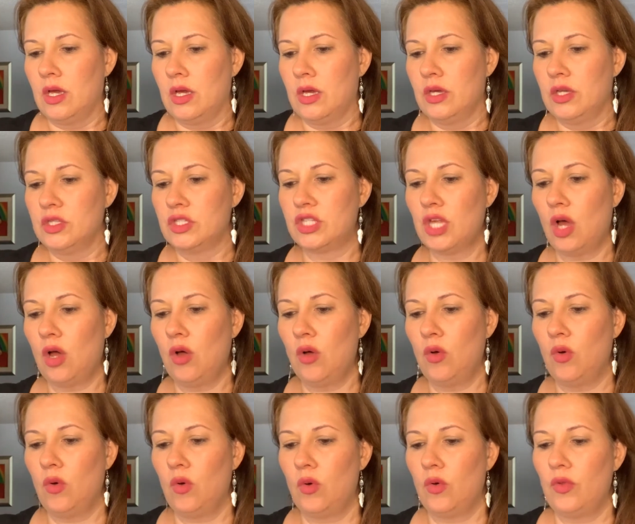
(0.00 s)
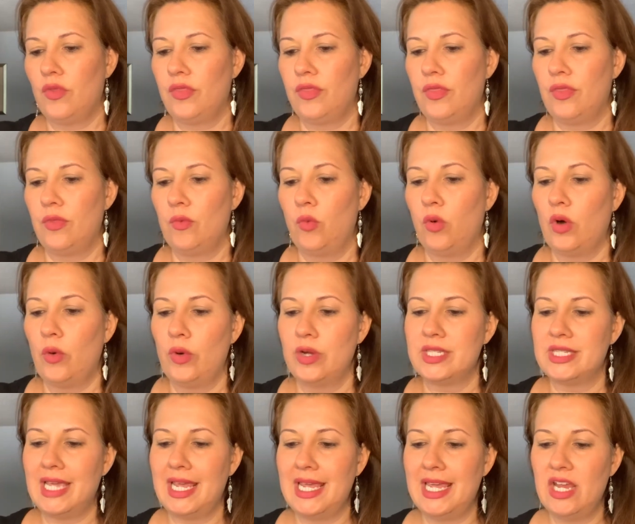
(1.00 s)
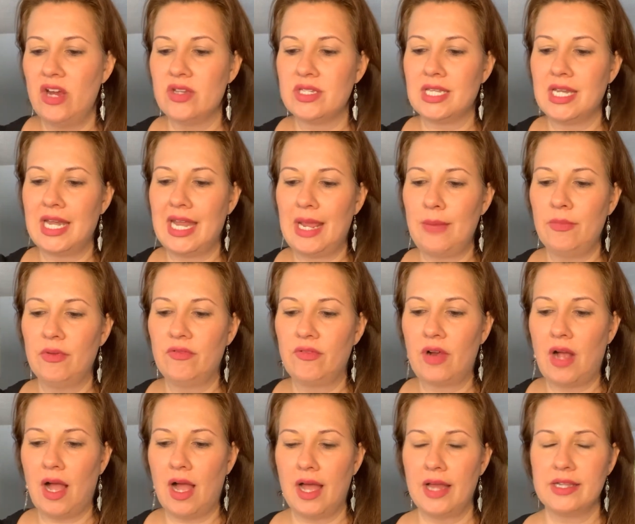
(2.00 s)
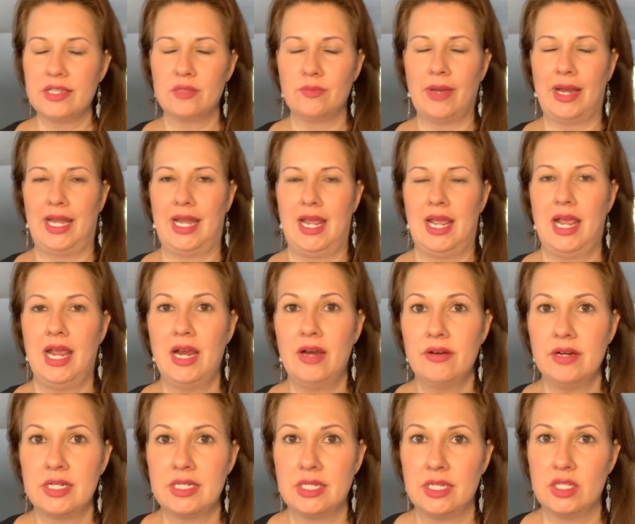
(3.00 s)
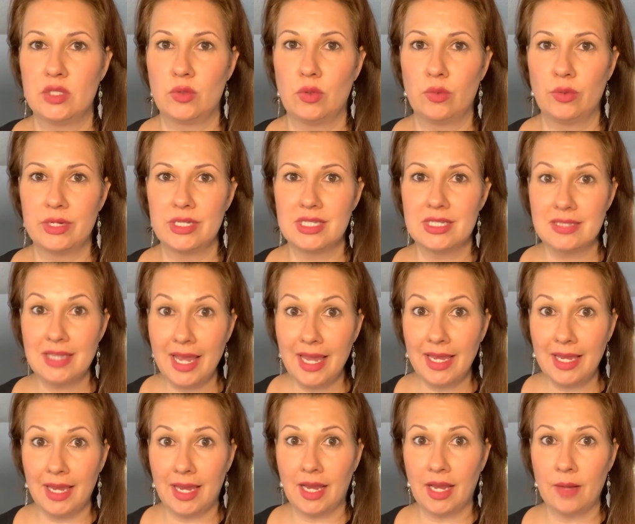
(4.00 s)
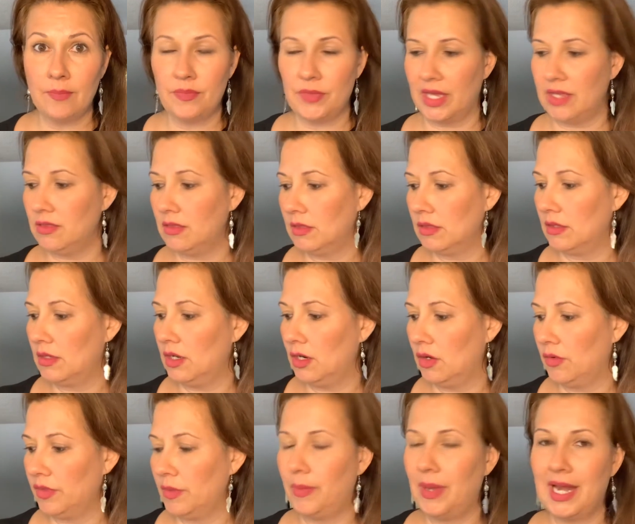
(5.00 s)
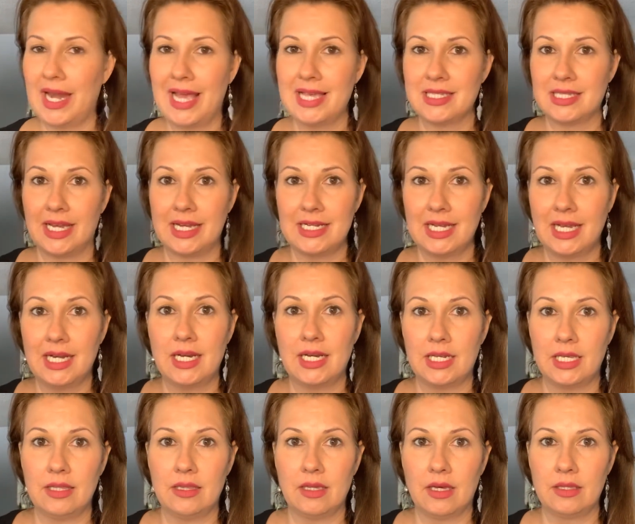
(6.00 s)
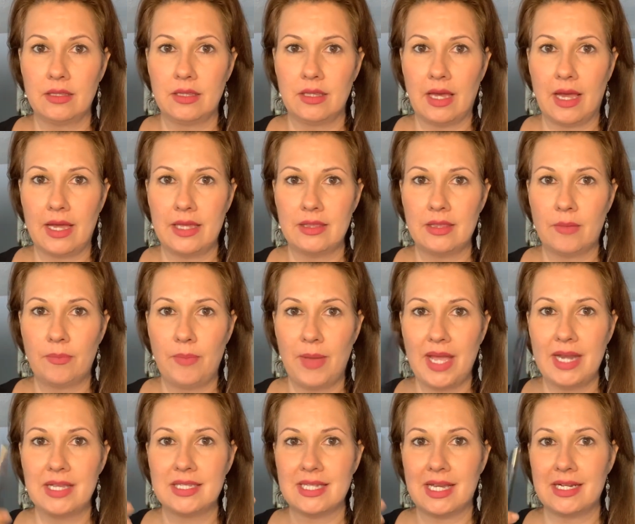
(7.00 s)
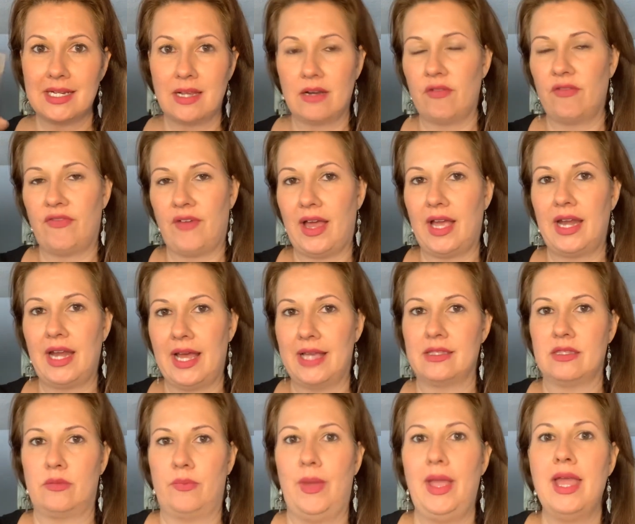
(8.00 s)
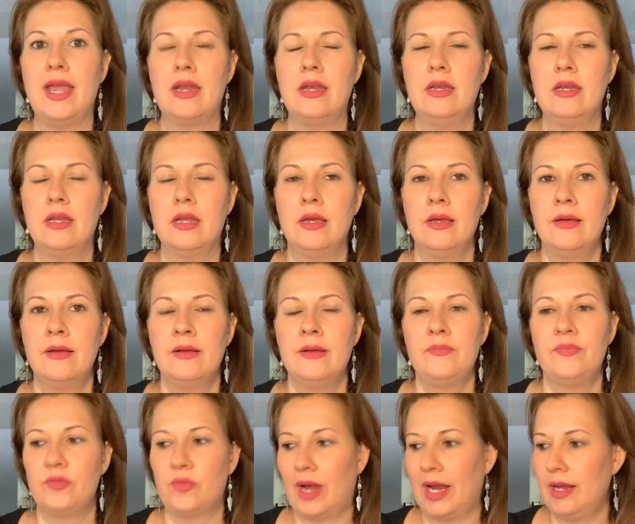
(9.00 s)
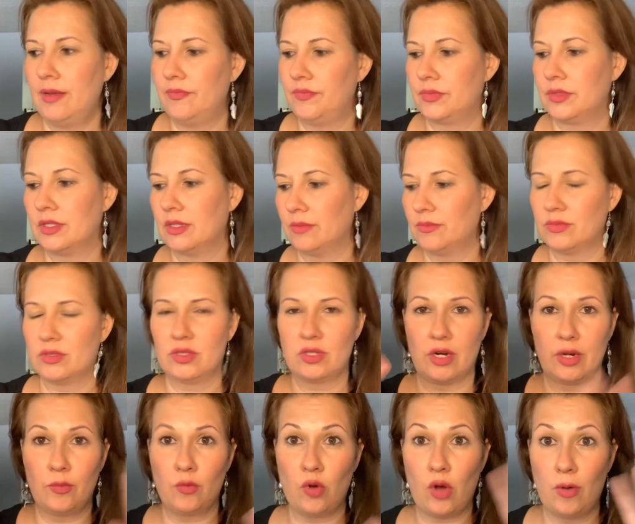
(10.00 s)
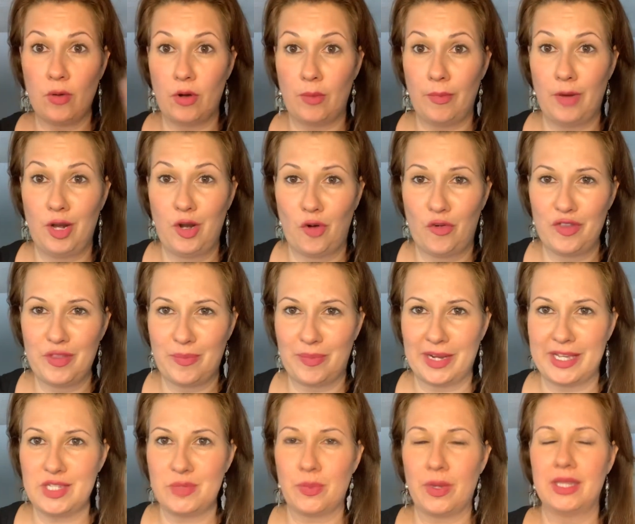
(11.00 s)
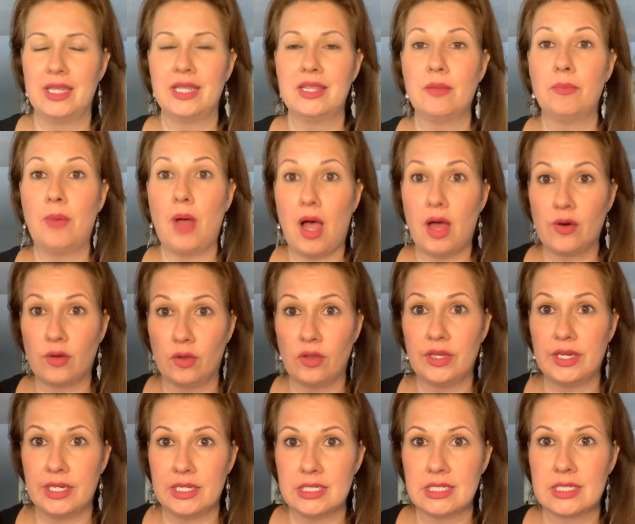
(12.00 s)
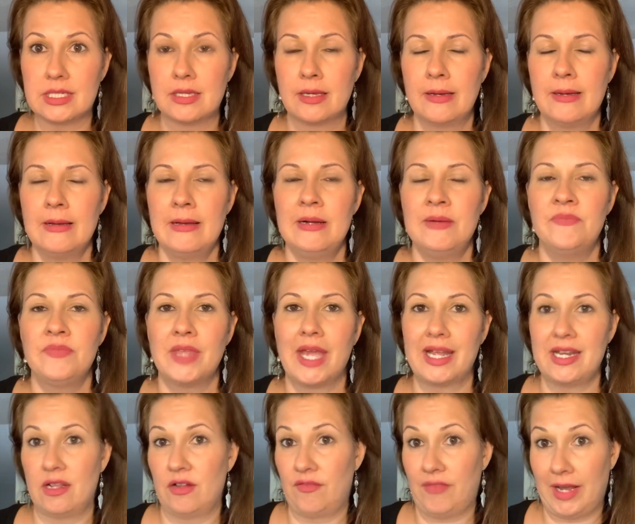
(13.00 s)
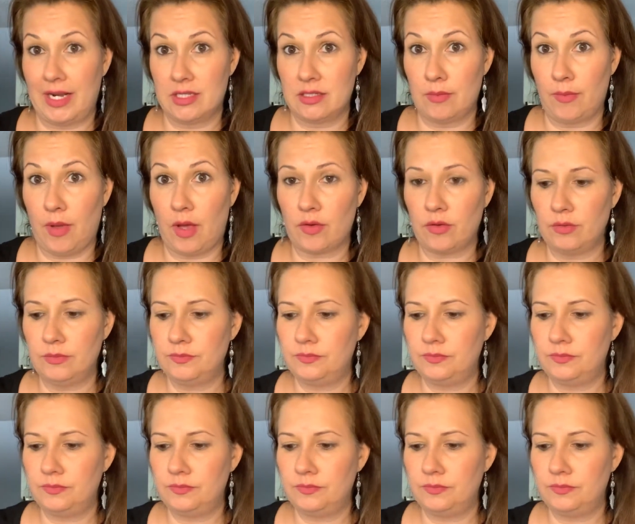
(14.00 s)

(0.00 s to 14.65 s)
So what we're saying here is the name of God is my inheritance. What we're saying, and the pen has identity. The pen is identified as the pen, right? I'm sorry, I'm all over the place, but then the bottle is identified as the bottle.